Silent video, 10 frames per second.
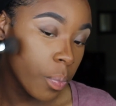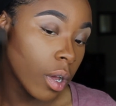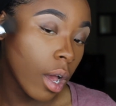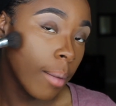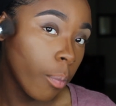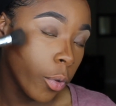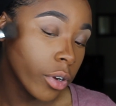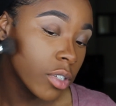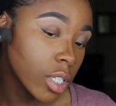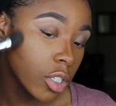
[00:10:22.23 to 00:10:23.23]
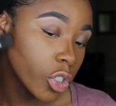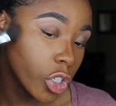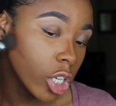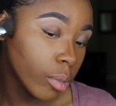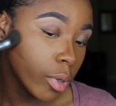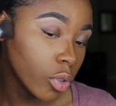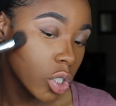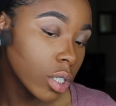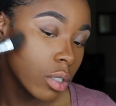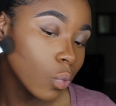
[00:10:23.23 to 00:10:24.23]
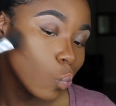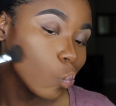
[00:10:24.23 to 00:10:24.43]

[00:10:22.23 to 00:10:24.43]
but upwards in circular motion